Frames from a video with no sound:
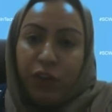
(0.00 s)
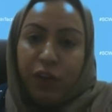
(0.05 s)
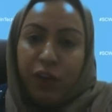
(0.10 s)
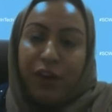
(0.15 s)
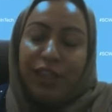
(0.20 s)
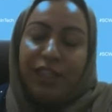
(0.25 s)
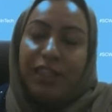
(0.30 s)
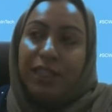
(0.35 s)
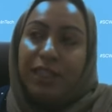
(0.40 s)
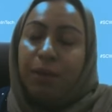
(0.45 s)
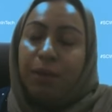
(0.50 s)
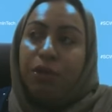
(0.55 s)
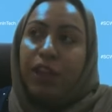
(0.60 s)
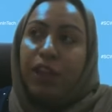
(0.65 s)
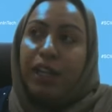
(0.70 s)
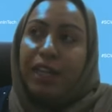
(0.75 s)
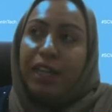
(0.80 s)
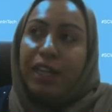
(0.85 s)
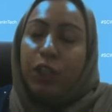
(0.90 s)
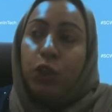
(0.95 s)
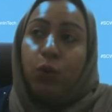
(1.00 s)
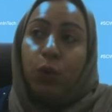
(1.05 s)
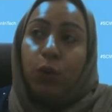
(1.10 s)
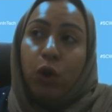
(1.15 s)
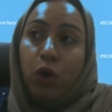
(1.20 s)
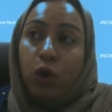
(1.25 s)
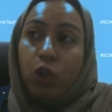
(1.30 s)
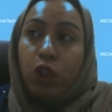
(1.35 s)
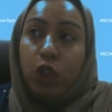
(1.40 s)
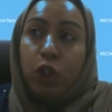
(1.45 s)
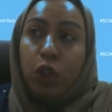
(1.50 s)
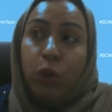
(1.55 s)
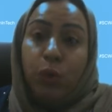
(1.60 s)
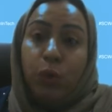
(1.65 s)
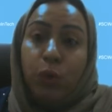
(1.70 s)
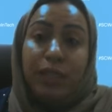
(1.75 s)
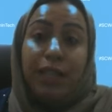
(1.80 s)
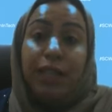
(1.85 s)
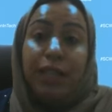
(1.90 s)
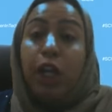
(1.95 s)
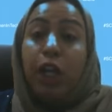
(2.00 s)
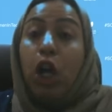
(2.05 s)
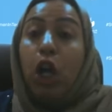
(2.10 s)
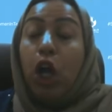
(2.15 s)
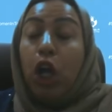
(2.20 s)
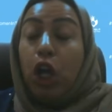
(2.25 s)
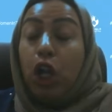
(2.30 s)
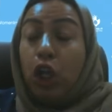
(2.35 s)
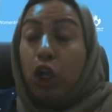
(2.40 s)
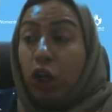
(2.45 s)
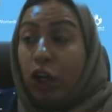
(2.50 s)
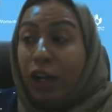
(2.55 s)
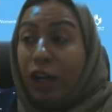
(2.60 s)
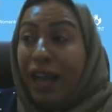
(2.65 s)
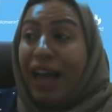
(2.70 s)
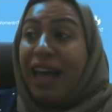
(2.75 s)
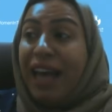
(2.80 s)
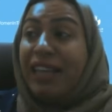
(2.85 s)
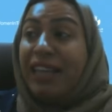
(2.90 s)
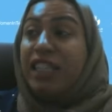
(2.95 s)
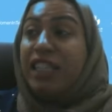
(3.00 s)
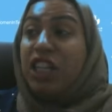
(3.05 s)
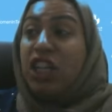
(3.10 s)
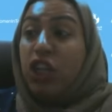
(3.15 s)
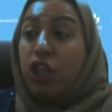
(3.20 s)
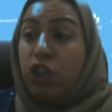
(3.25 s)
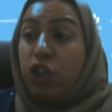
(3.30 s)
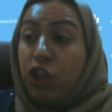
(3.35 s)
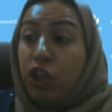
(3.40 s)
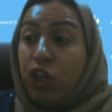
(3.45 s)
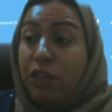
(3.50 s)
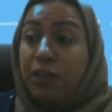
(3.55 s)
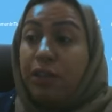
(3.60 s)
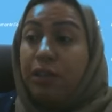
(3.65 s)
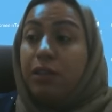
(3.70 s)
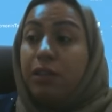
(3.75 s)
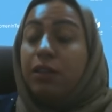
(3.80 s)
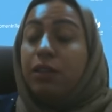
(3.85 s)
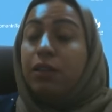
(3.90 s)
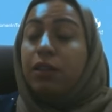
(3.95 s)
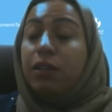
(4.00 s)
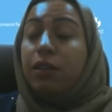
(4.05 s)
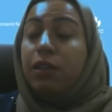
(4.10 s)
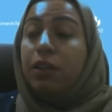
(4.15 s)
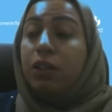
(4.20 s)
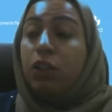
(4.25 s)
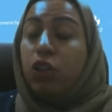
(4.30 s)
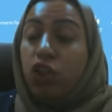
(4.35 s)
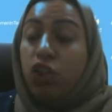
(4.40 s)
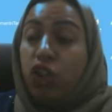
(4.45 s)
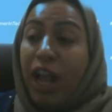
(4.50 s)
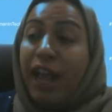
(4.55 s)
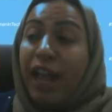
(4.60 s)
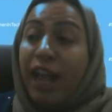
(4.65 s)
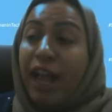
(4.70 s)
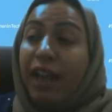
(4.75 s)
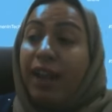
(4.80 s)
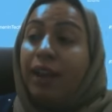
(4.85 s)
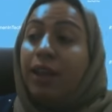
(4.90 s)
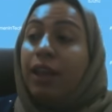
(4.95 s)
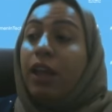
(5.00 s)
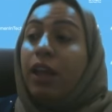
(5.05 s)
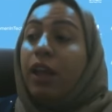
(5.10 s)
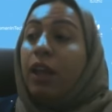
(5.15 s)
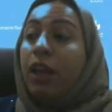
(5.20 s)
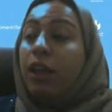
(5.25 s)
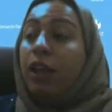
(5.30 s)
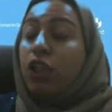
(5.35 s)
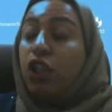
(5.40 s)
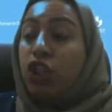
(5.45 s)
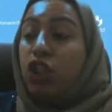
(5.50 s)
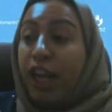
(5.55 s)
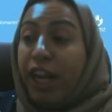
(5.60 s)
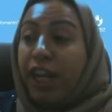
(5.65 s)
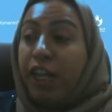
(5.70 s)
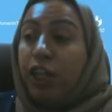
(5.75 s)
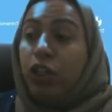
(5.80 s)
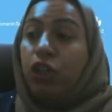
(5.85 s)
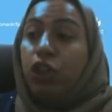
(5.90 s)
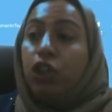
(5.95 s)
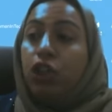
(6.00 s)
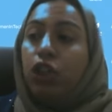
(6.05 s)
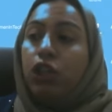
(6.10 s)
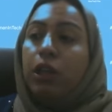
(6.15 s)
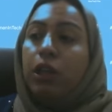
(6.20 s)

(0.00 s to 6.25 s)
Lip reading: It is something that you will continuously look at, adjust, check, change,